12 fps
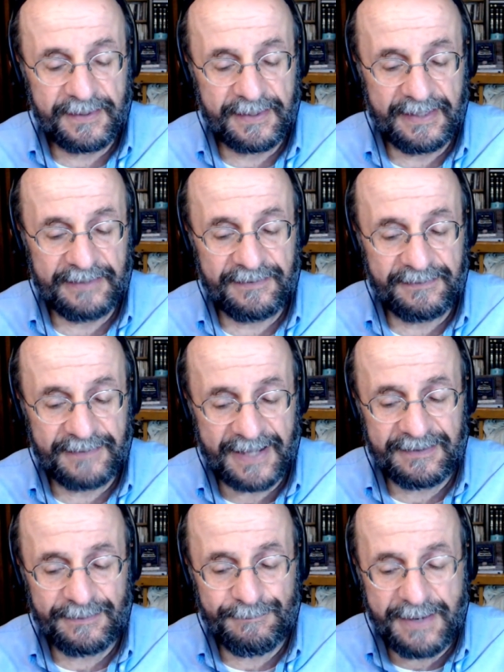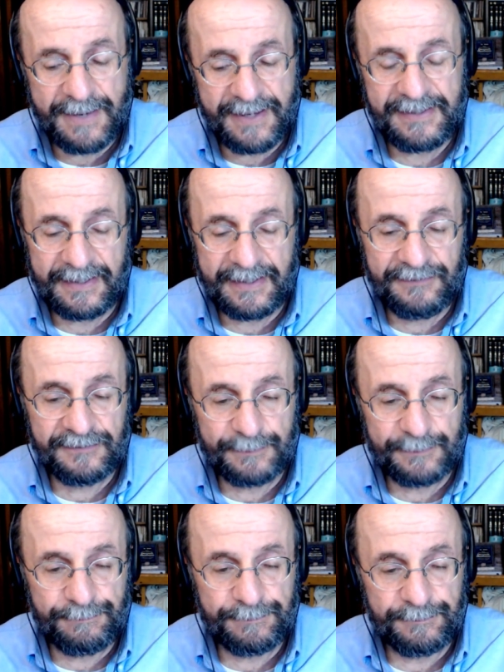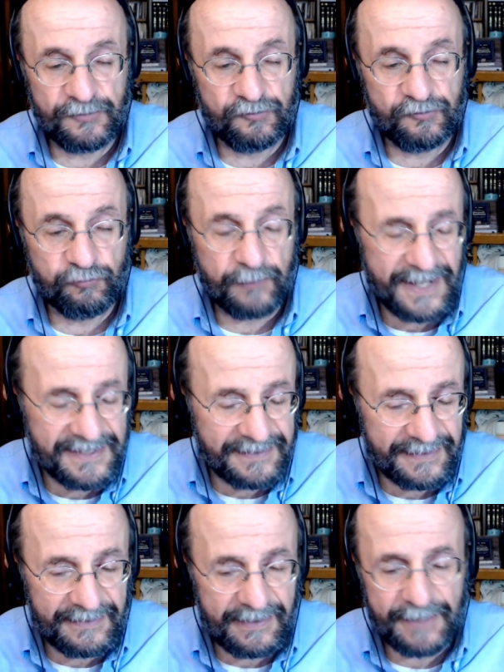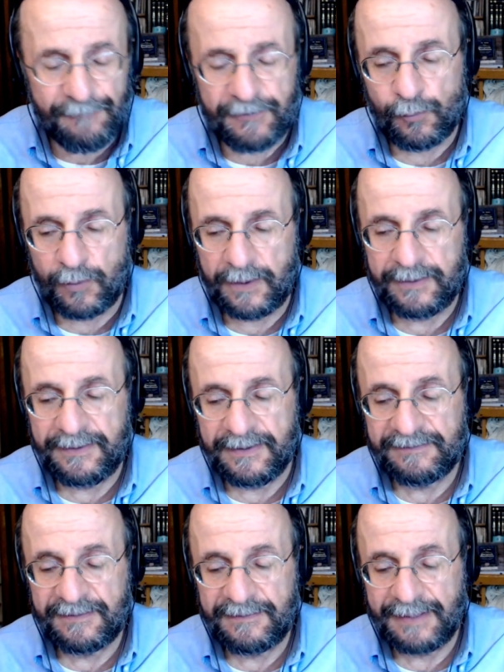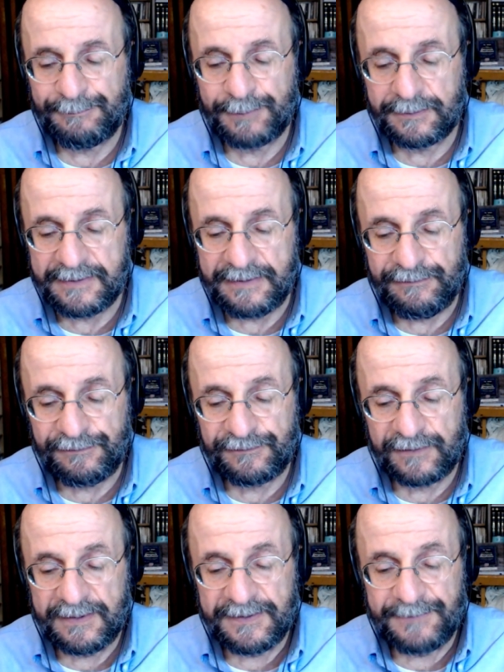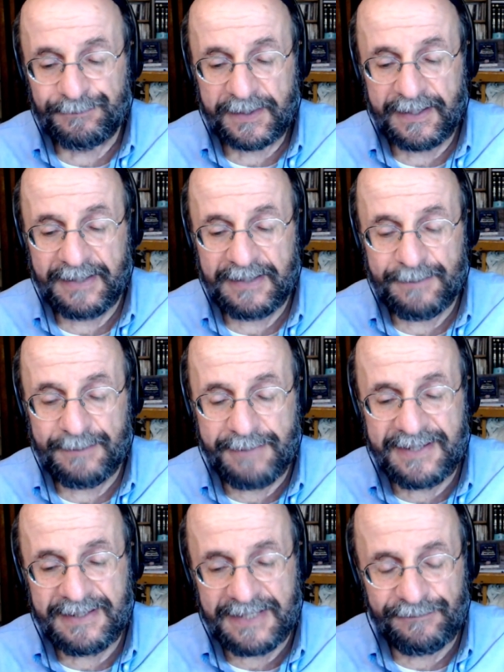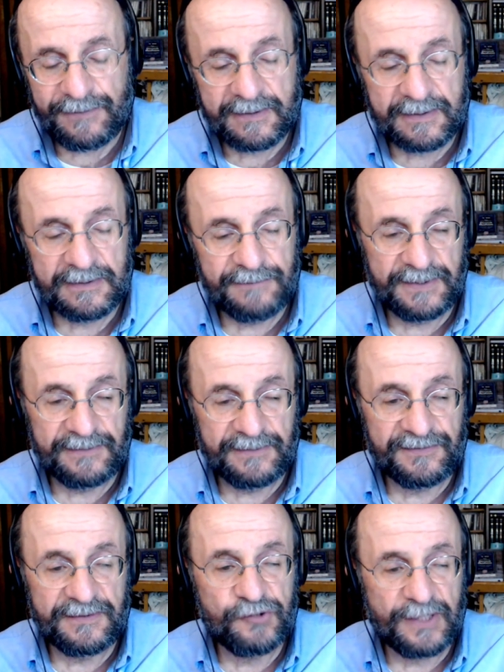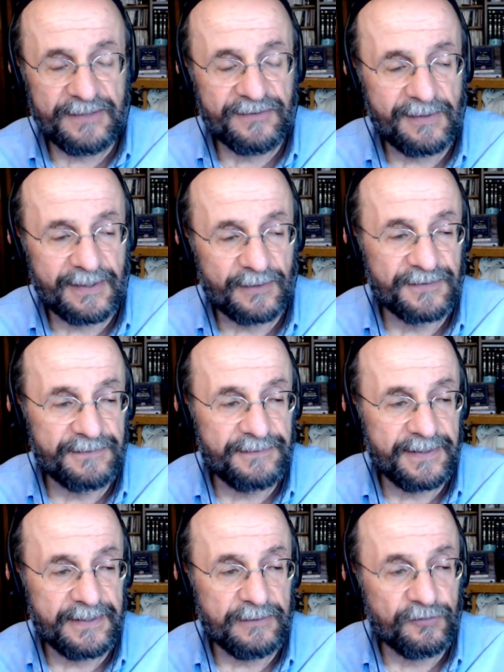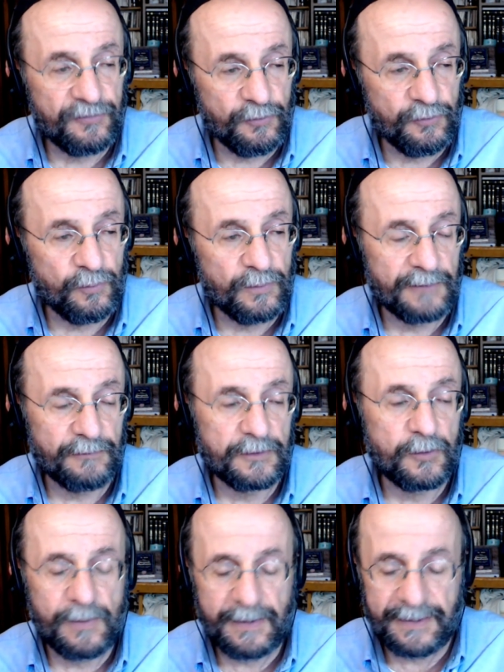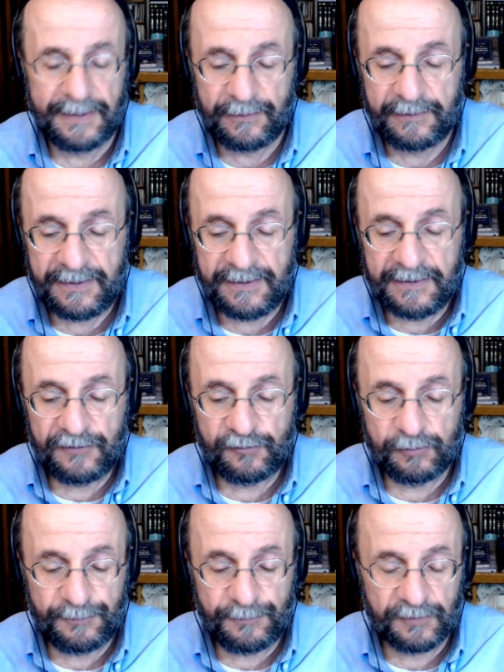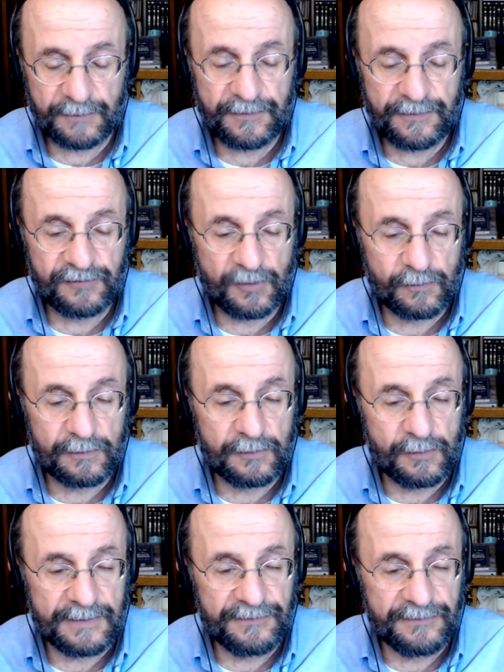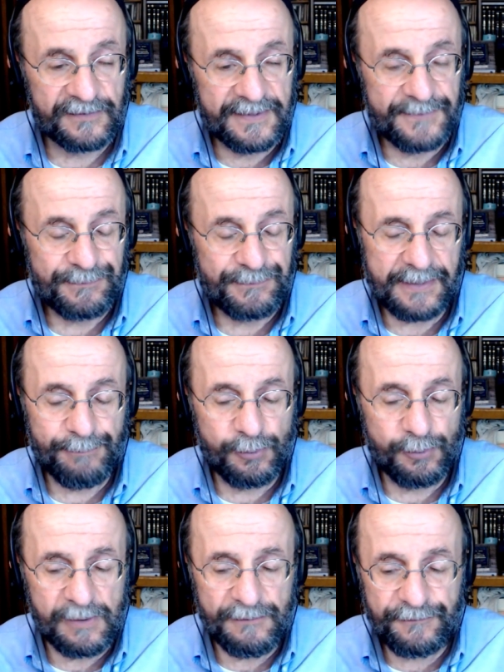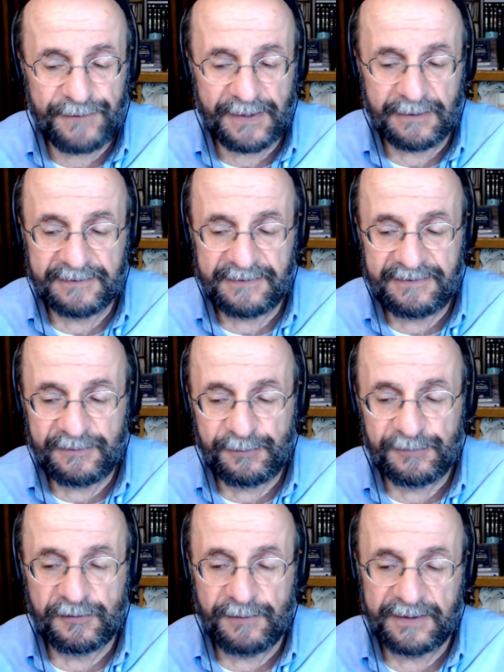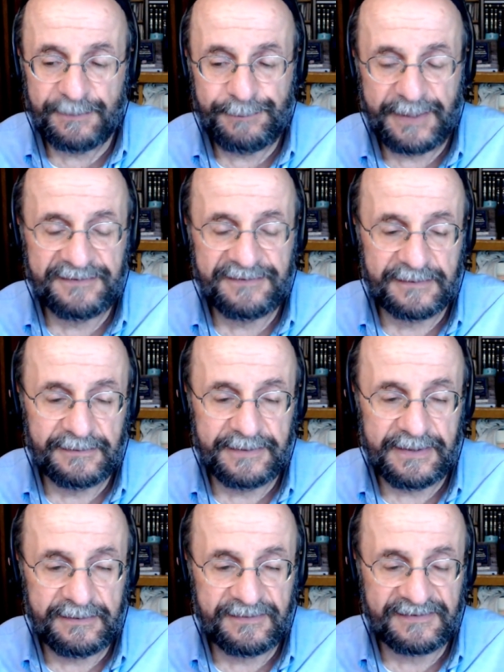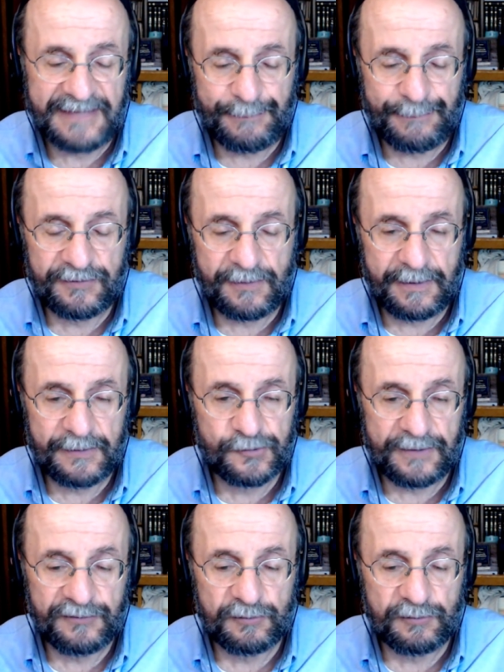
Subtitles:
and that may end up dragging everyone into that belief, And it may even convince the Gentiles that they too are required to observe the Torah laws. And Paul felt that this was going to basically sabotage and